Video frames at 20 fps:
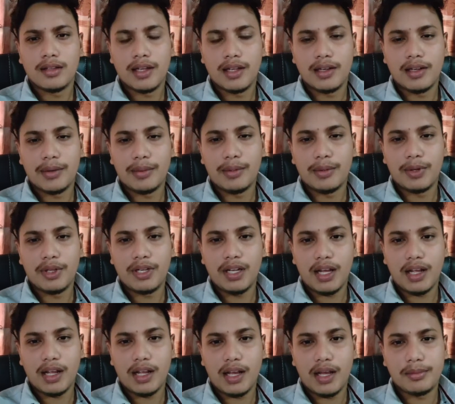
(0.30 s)
Hello everyone,
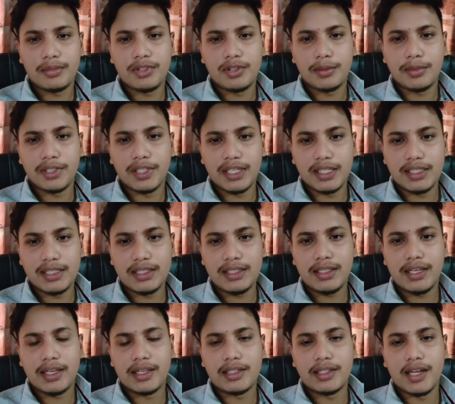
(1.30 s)
I'm Suman
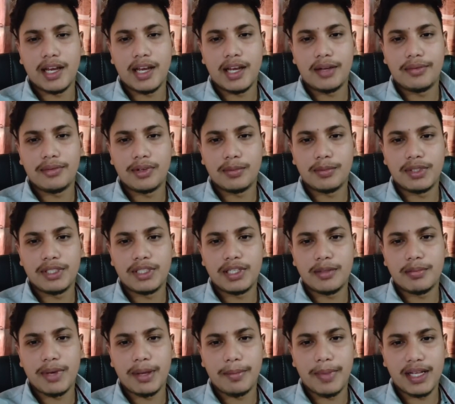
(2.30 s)
KC and I have
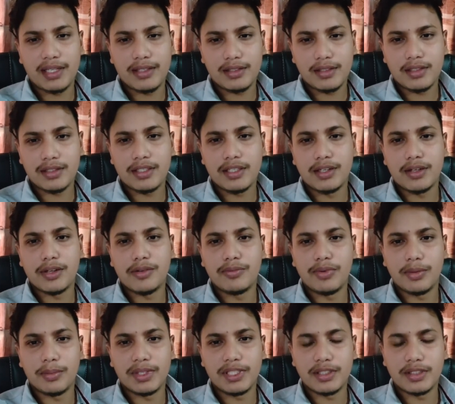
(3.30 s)
completed my bachelor's in
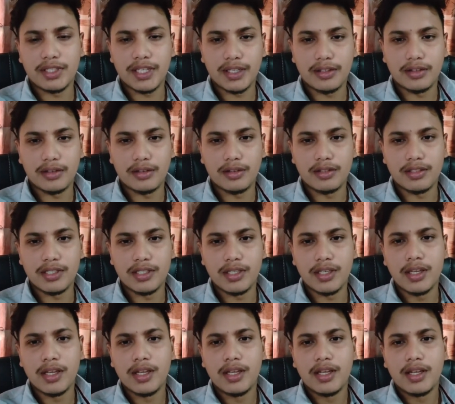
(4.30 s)
information technology
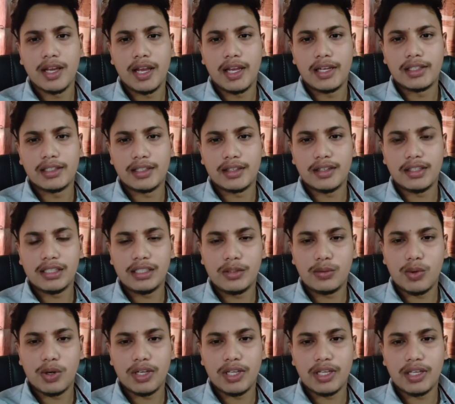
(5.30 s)
and currently
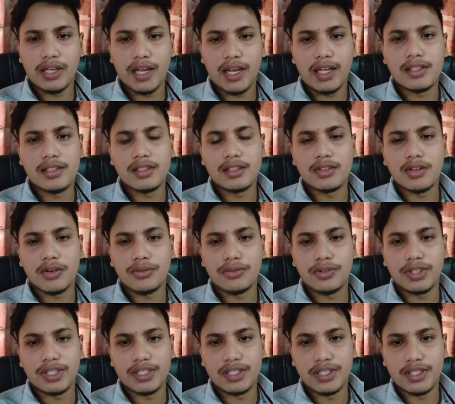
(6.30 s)
working as a
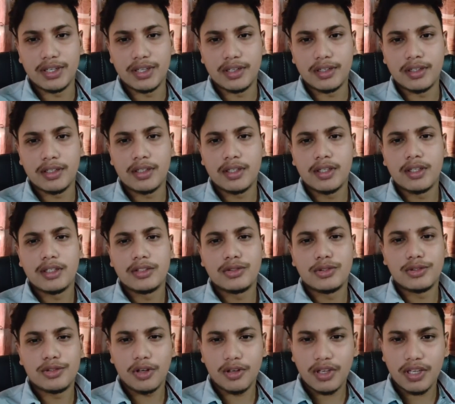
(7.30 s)
software engineer. So
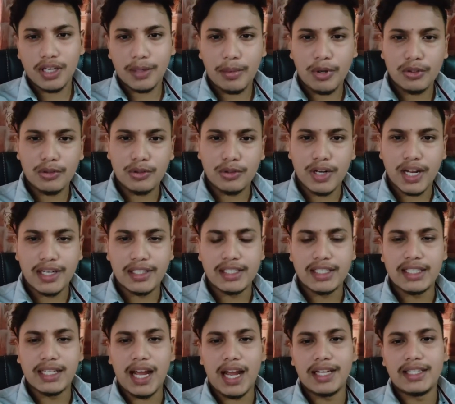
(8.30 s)
talking about Code
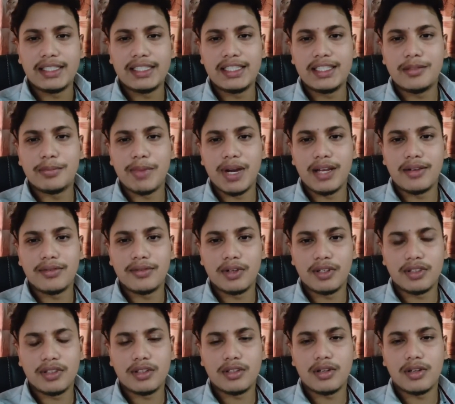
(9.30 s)
IT, I did my
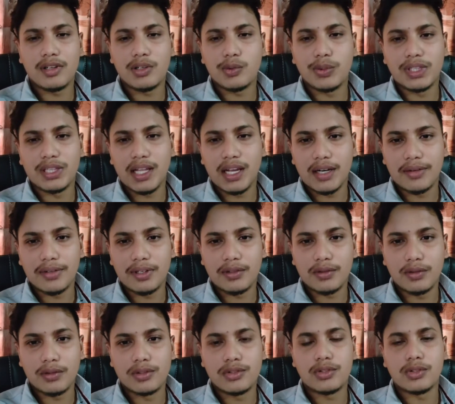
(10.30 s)
Flutter along with Laravel
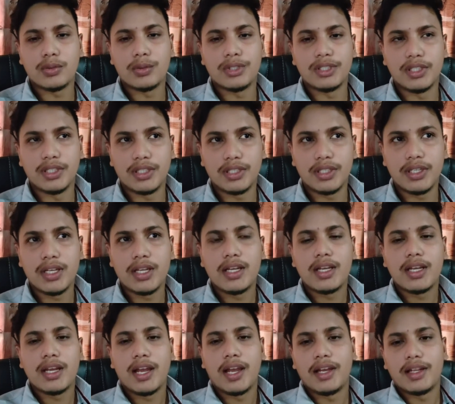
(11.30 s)
course over there,
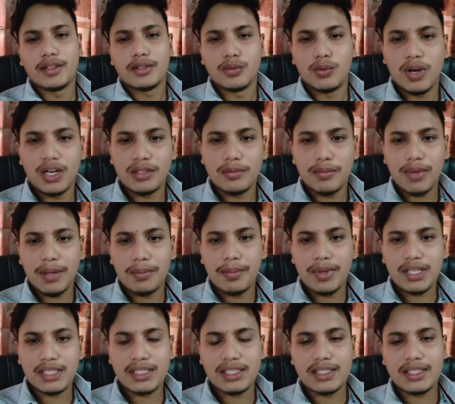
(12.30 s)
and what my
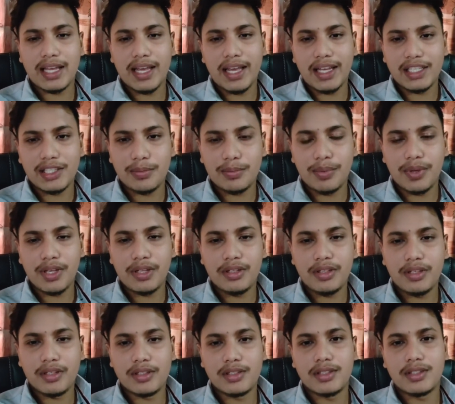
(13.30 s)
best
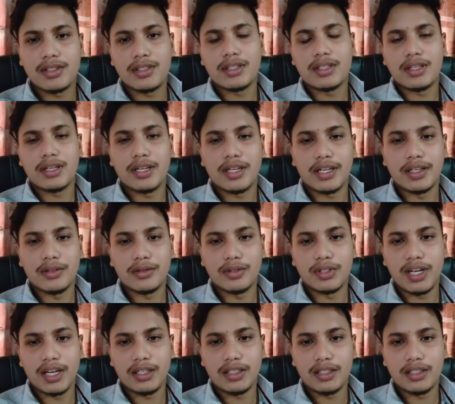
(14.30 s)
experience in Code
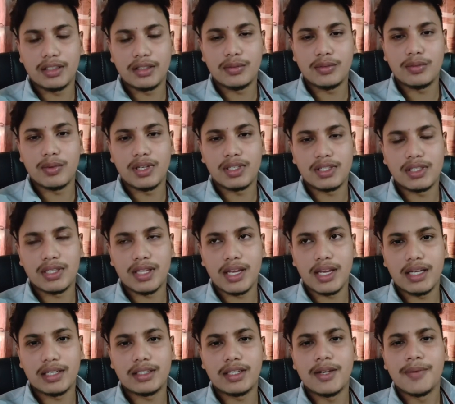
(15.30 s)
IT was
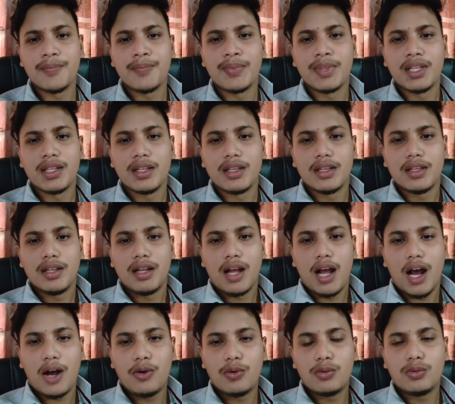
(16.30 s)
that
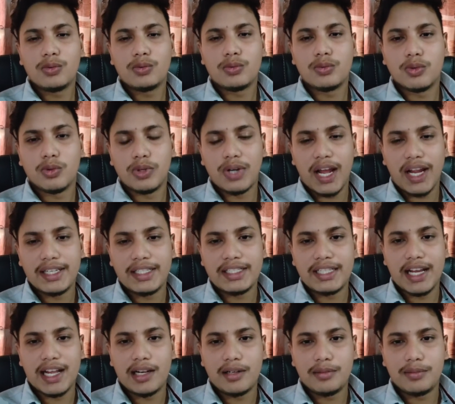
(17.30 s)
how Code IT
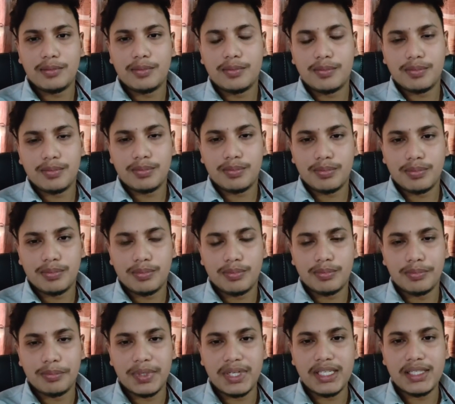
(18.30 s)
helped
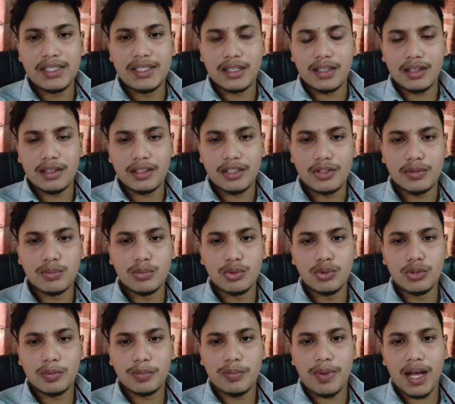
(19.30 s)
build a
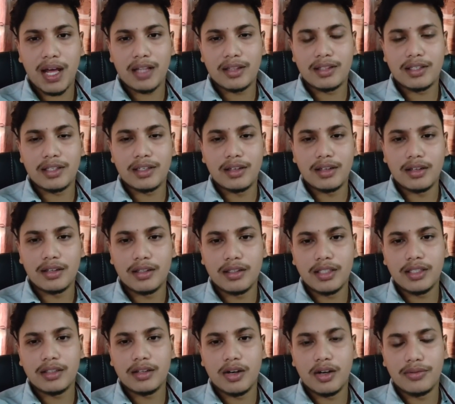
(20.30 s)
smooth path in
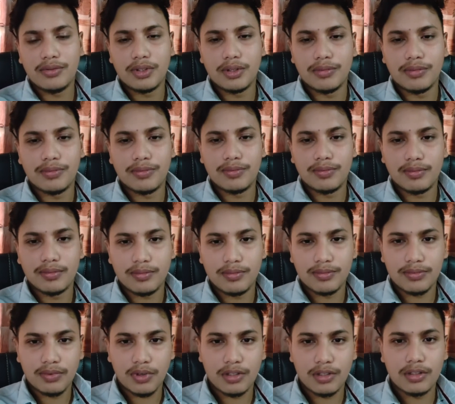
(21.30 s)
learning of the
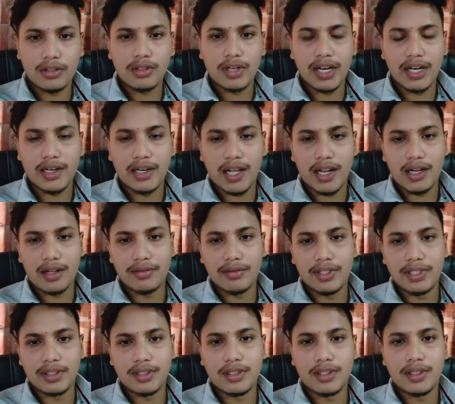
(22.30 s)
Flutter and
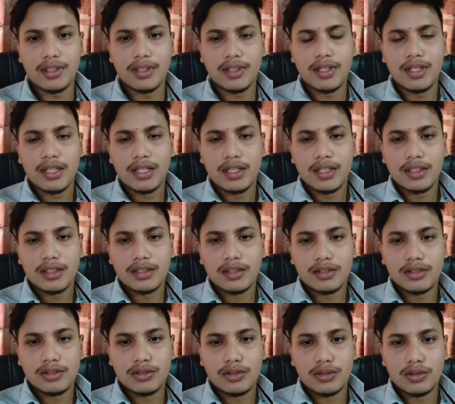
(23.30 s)
Laravel.
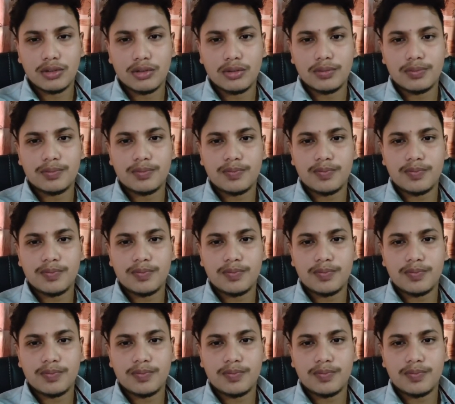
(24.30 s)
So